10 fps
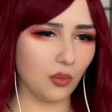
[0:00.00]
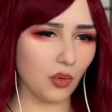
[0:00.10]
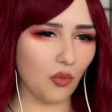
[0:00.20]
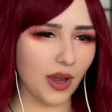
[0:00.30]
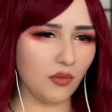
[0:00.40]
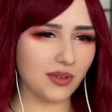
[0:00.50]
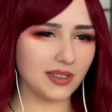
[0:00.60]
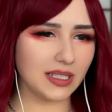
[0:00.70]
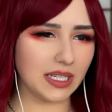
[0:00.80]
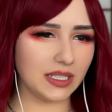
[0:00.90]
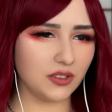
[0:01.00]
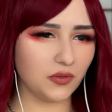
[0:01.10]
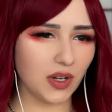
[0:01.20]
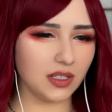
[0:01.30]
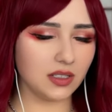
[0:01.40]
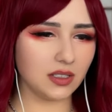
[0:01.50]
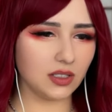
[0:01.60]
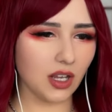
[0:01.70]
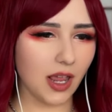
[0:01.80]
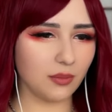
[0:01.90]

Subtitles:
But why was the knight defending the